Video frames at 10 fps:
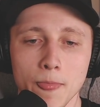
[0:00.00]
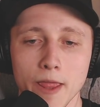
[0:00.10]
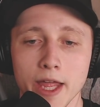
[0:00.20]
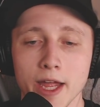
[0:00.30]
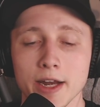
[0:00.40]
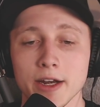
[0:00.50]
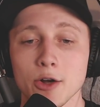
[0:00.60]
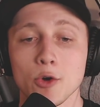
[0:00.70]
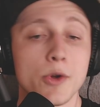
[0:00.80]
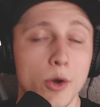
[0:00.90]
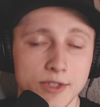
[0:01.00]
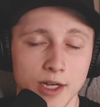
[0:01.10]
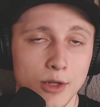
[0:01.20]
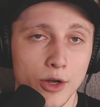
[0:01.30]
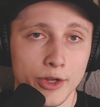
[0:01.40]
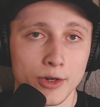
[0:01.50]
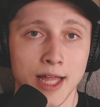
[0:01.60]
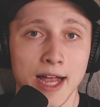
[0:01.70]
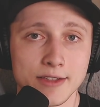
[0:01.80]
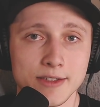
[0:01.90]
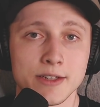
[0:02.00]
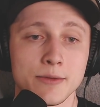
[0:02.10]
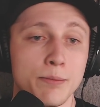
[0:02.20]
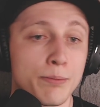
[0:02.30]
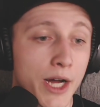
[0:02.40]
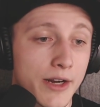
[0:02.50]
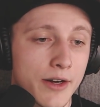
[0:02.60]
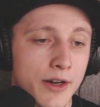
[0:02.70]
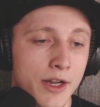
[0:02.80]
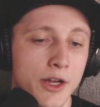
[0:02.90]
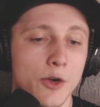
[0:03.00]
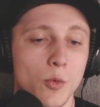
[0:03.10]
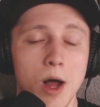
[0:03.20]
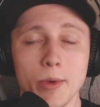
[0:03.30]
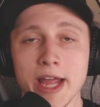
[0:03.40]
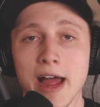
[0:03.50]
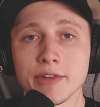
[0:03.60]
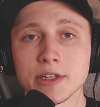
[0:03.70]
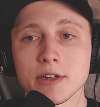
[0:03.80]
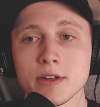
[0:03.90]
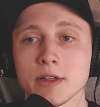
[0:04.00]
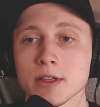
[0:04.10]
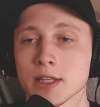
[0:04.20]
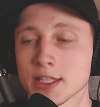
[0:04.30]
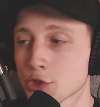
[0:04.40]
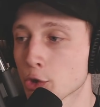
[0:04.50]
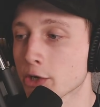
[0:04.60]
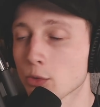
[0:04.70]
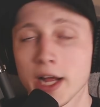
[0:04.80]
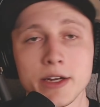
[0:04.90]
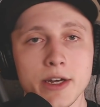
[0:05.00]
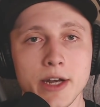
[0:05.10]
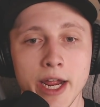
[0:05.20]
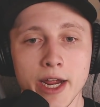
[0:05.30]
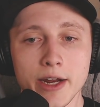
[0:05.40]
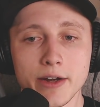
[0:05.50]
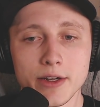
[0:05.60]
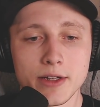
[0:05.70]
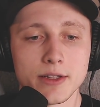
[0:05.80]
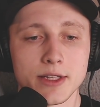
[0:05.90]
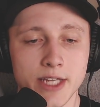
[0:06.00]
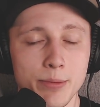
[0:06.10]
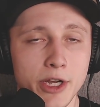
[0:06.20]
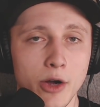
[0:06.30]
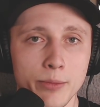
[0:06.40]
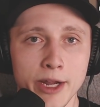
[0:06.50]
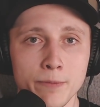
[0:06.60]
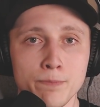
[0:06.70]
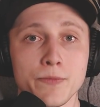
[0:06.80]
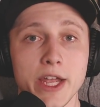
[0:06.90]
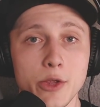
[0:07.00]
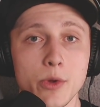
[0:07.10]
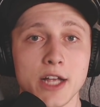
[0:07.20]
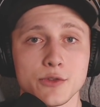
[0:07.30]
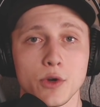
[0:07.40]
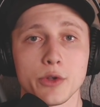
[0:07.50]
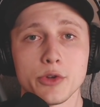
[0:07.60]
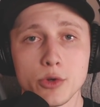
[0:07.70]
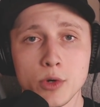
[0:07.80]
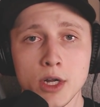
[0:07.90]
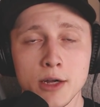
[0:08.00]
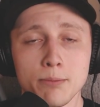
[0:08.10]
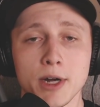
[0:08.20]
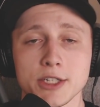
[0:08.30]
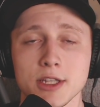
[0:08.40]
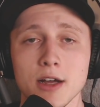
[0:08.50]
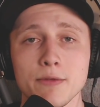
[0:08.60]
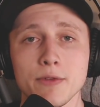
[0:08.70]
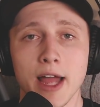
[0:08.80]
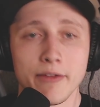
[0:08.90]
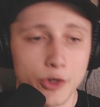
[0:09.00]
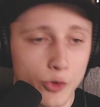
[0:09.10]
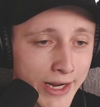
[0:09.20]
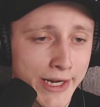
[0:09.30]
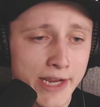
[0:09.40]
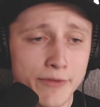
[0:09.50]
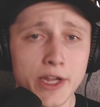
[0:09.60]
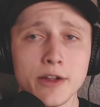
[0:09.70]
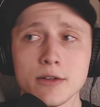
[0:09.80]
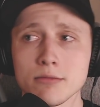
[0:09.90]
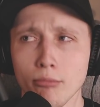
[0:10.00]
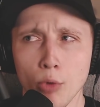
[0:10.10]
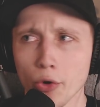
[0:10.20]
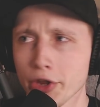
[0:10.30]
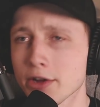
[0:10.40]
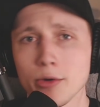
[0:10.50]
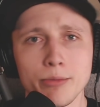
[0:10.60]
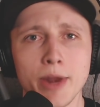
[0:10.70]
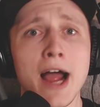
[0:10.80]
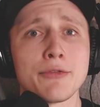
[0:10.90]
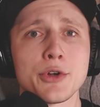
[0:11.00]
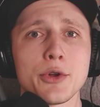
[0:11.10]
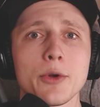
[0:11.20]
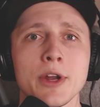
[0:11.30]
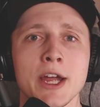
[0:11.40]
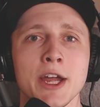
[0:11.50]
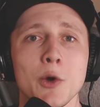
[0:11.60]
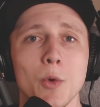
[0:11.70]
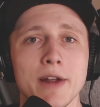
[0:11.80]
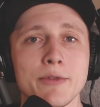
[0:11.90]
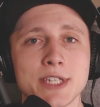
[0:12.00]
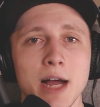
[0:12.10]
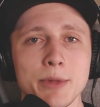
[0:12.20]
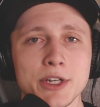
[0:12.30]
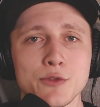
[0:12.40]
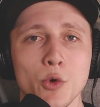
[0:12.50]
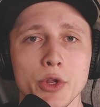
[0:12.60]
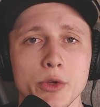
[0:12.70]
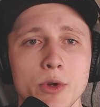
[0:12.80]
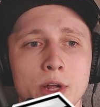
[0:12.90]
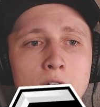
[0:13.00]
And who knows how long it'll last. But while we have it, let's treat it right, and let's keep it going, man. Thank you guys for all you do. Much love. Have a great evening, morning, or afternoon, whatever time it is for you.